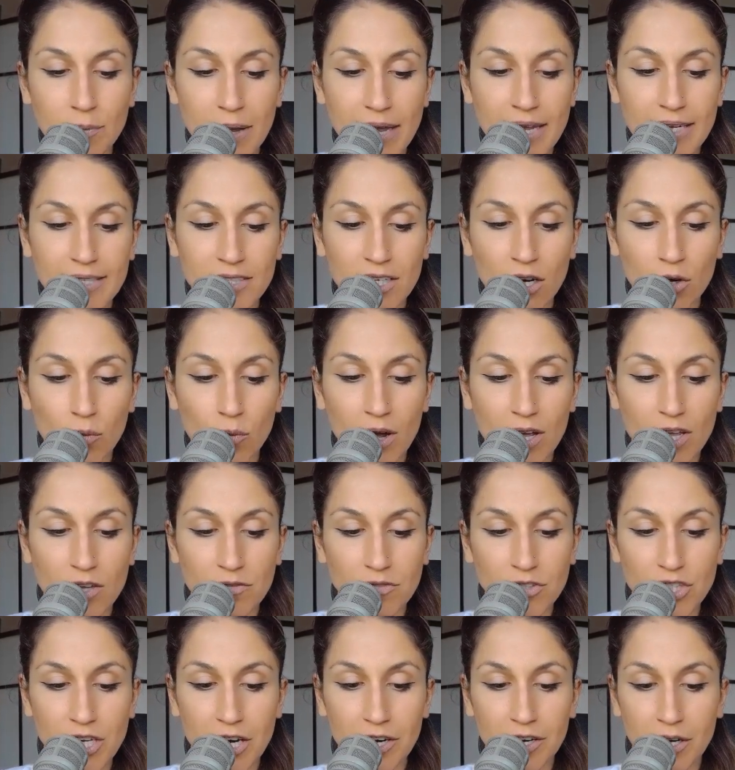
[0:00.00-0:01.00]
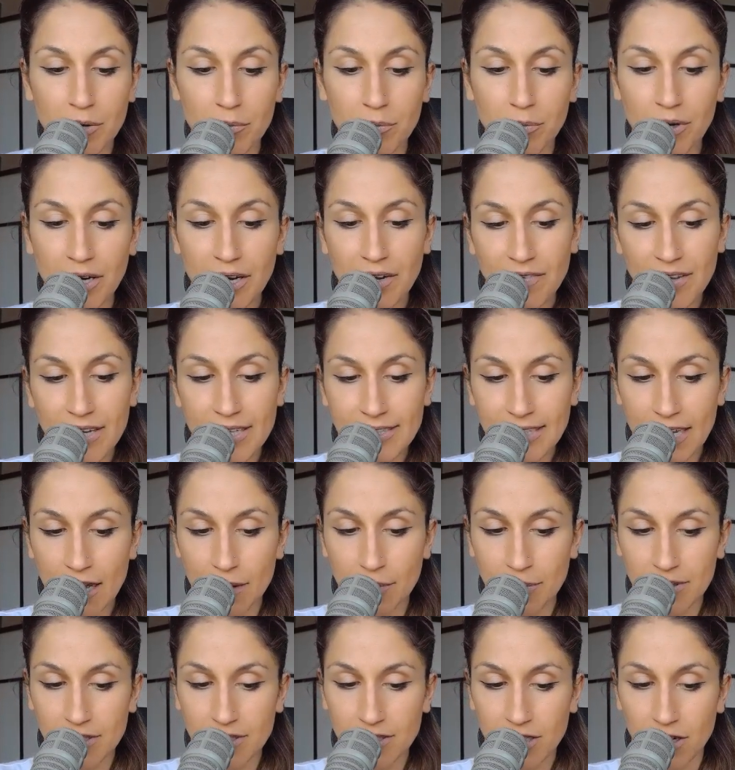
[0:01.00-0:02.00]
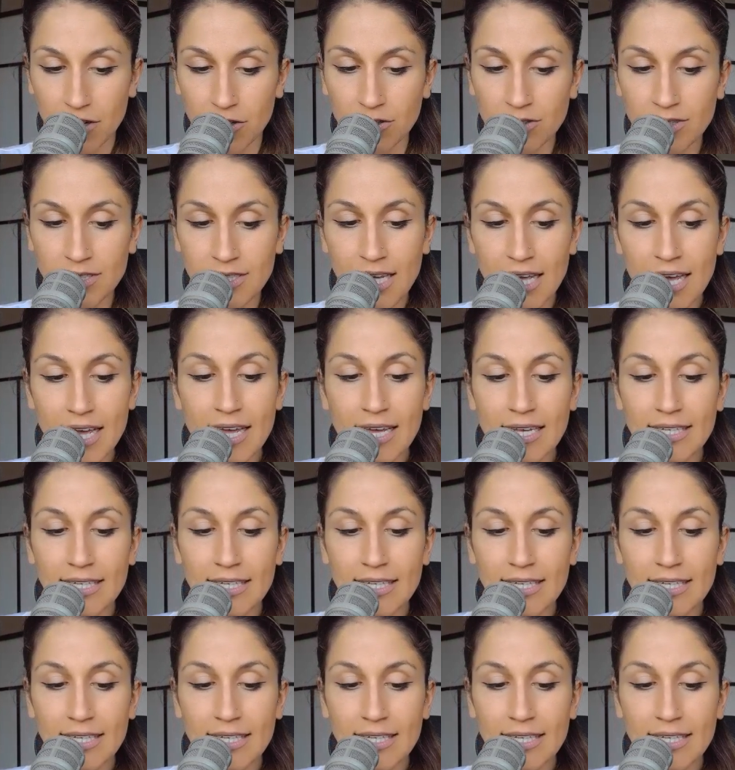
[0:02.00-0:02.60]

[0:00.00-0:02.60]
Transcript: based on what you've shared in previous episodes,